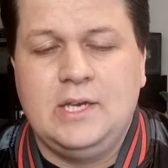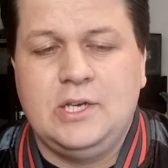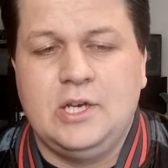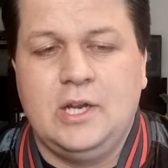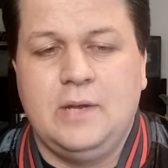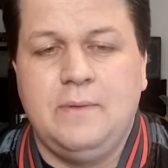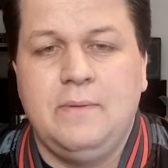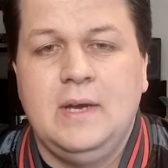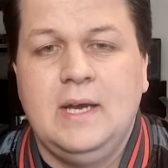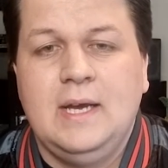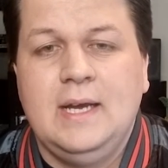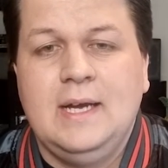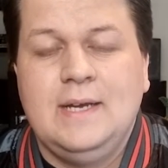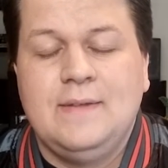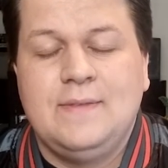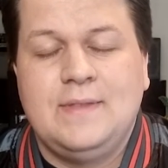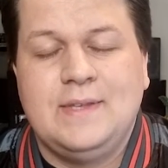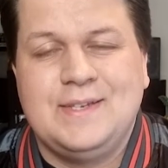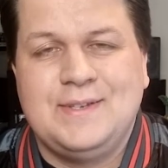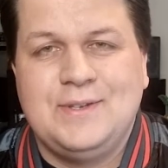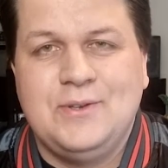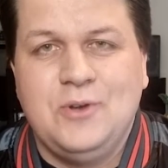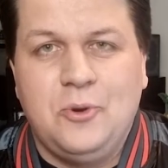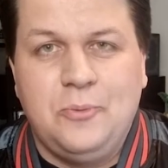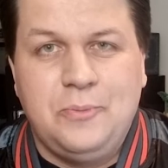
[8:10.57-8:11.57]
You know,
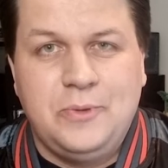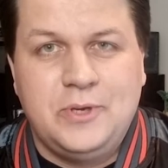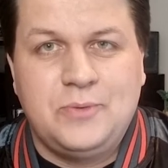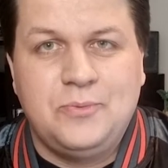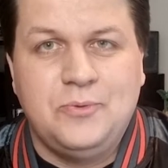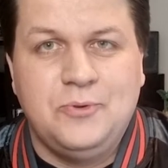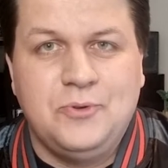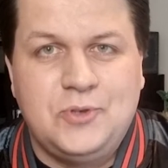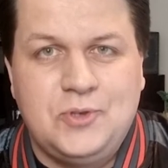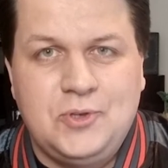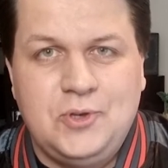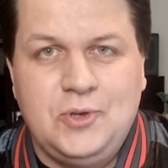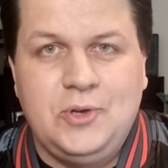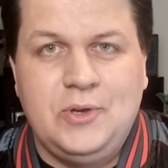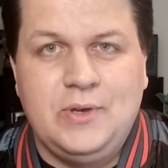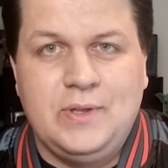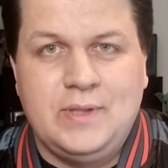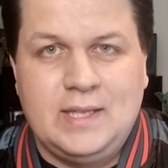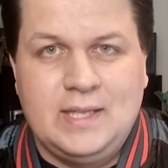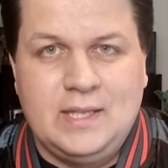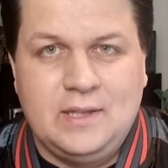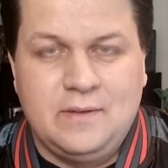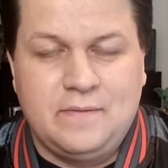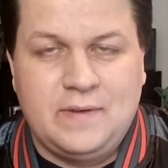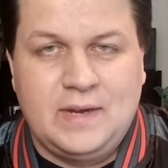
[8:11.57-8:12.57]
there's not much more to it
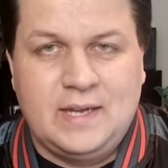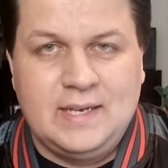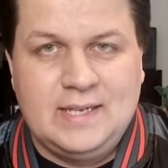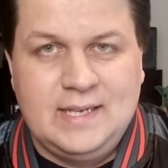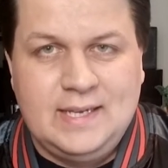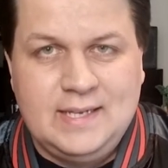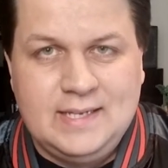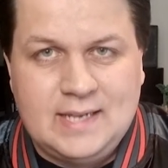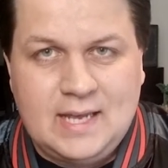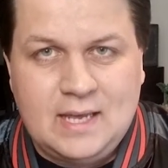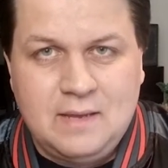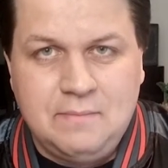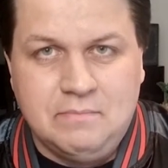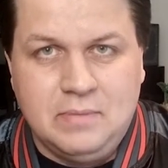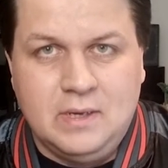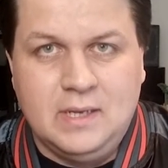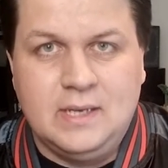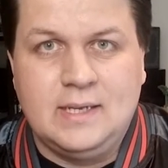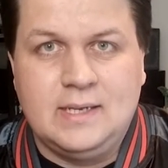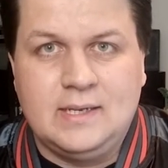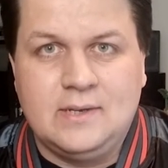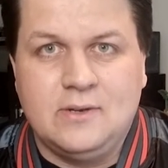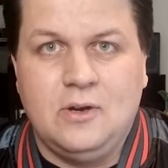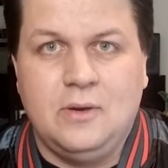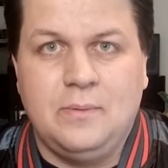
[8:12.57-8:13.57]
than the fact it is a
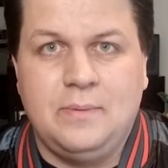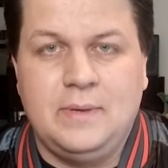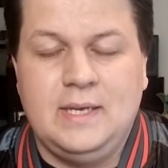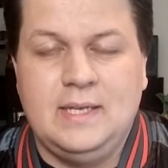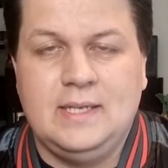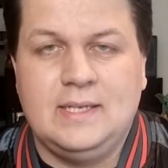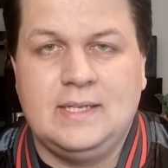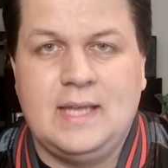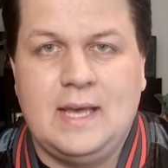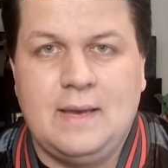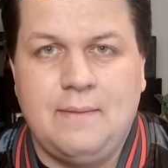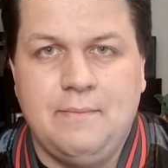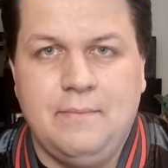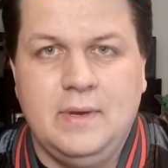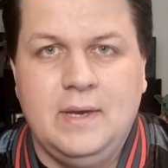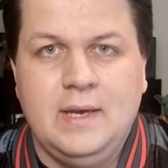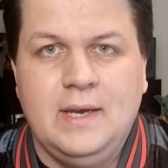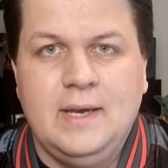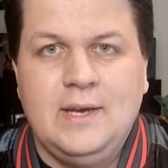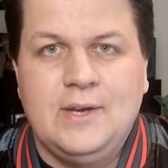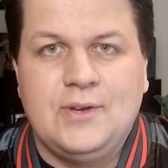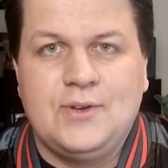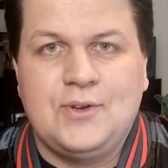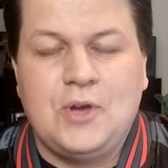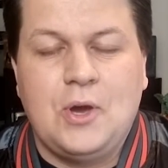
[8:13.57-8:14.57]
buddy cop. It is them
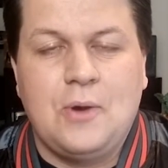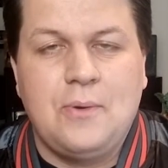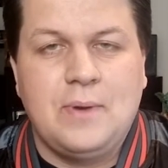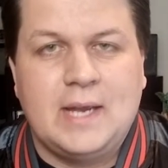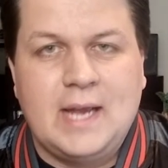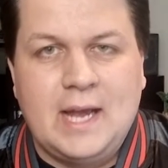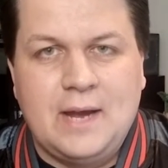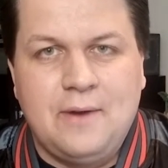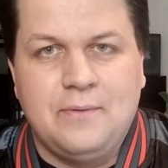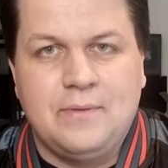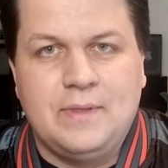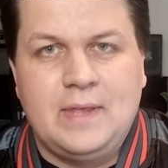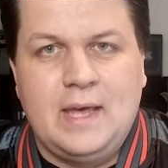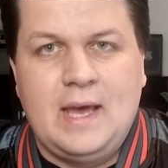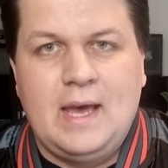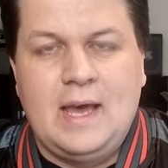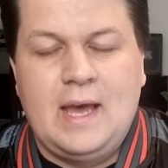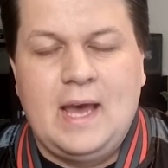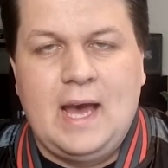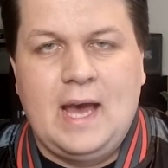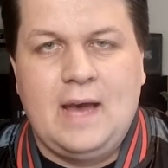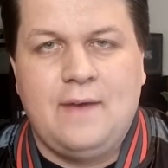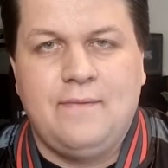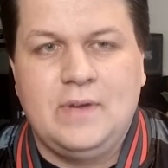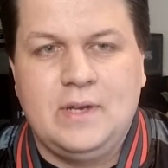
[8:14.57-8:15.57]
going out there,
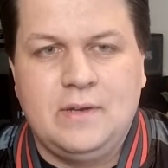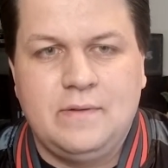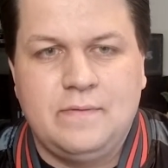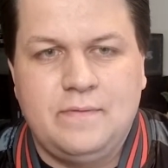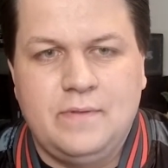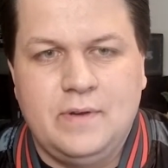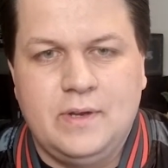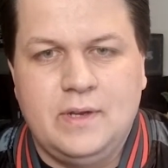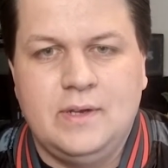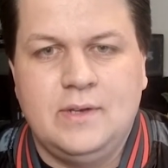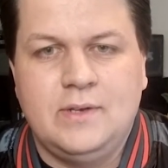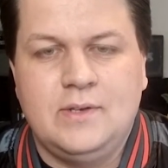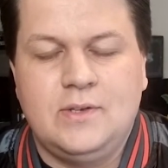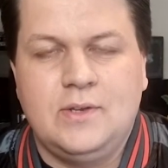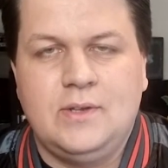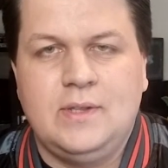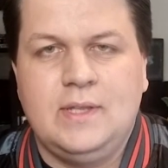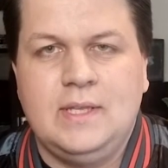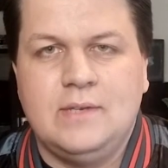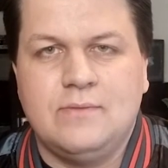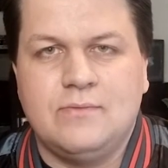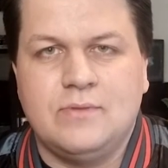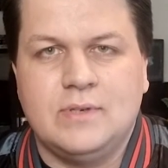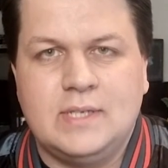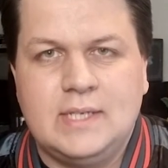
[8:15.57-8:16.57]
having fun, doing
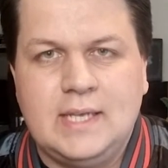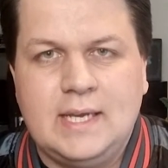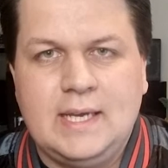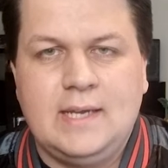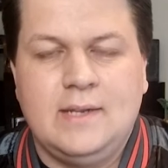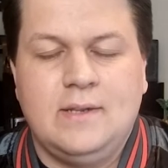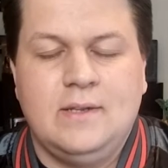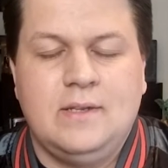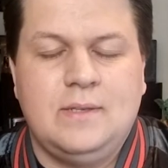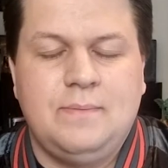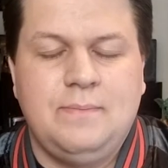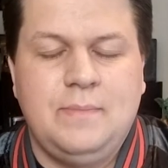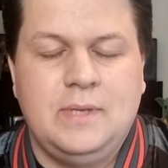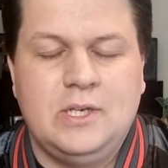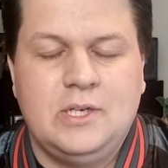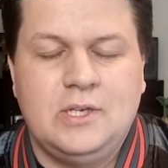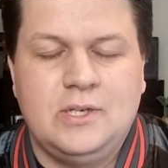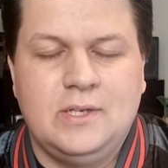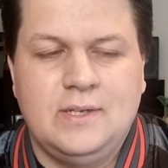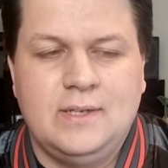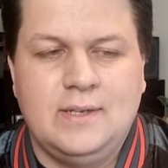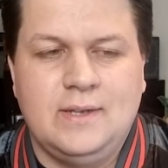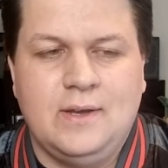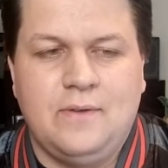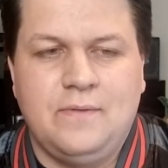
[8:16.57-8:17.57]
these ridiculous
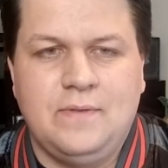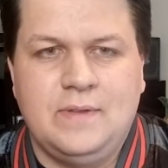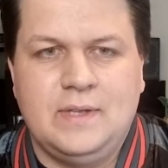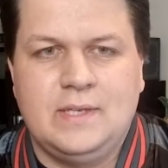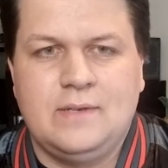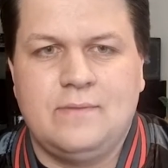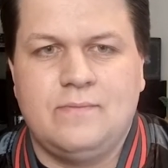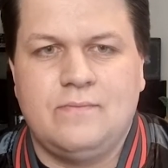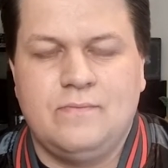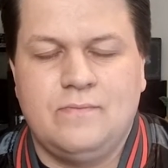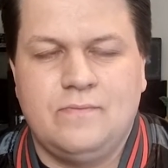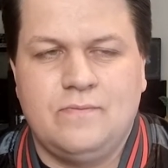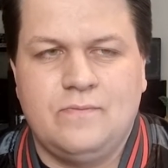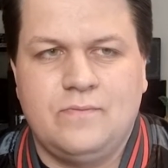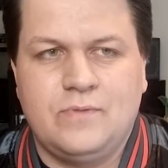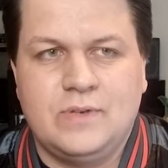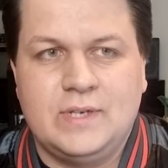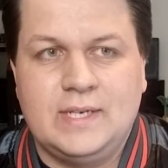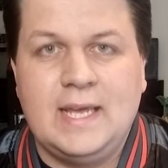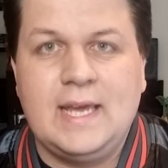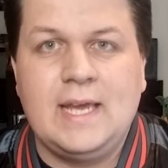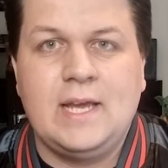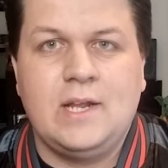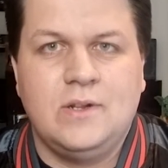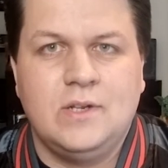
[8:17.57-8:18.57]
mission on this
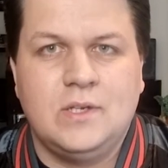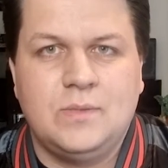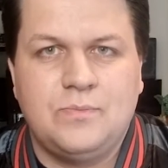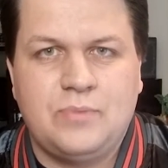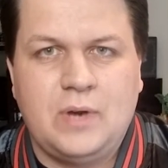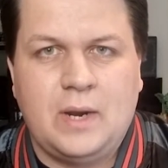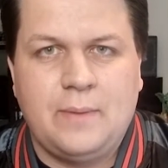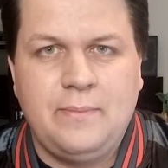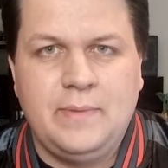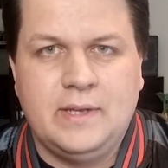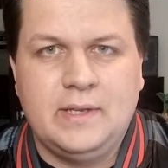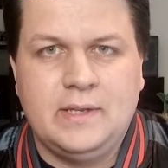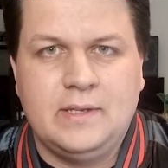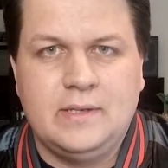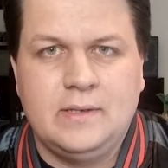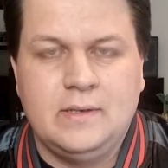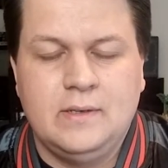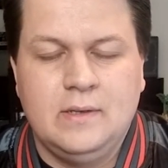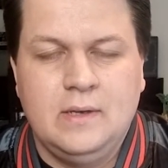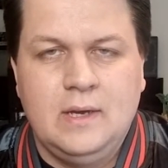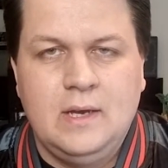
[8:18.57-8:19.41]
ridiculous premise.